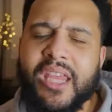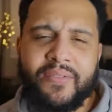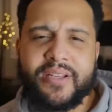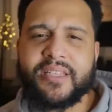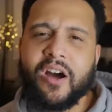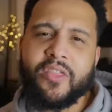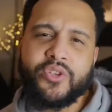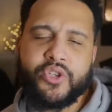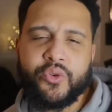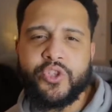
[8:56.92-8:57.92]
You ever saw
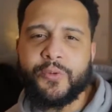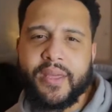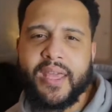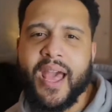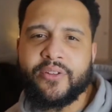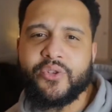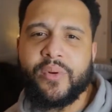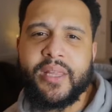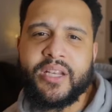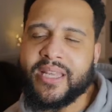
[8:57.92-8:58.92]
those YouTube accounts where
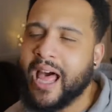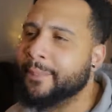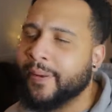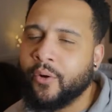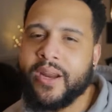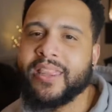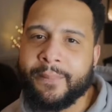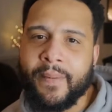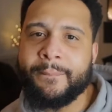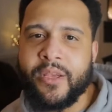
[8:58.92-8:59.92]
they just upload nothing
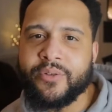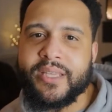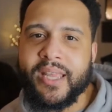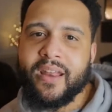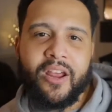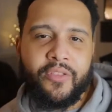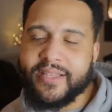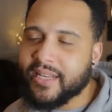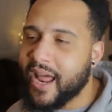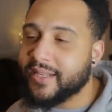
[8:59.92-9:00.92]
but music? No,
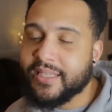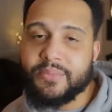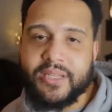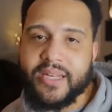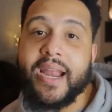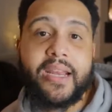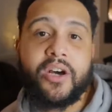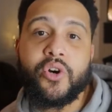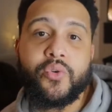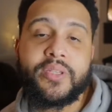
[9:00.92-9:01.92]
that's not some
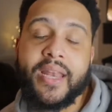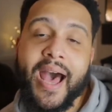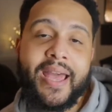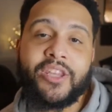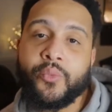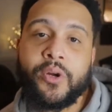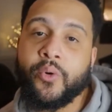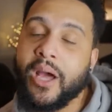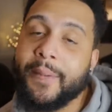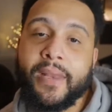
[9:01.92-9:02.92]
snotty-nosed
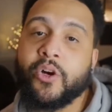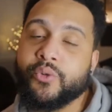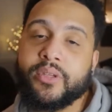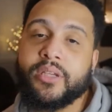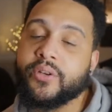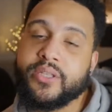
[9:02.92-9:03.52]
9-year-old uploading your